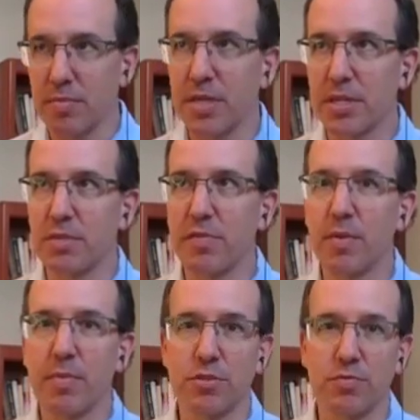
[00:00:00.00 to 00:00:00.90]
because they're
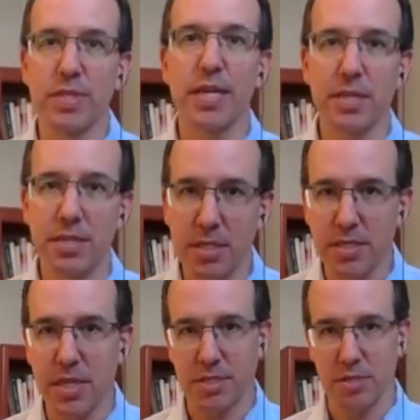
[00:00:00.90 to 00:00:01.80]
very much related to the
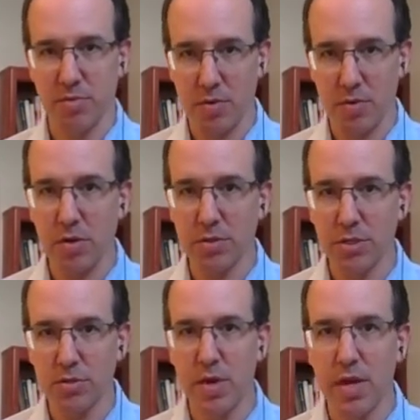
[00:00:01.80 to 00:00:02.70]
testing protocols
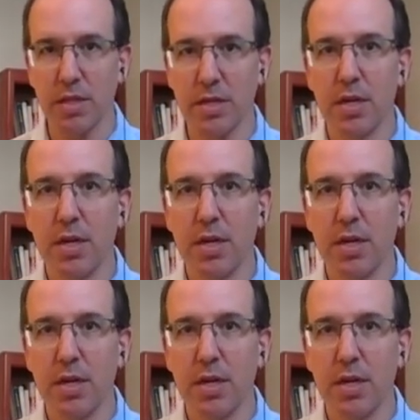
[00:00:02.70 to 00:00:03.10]
as well.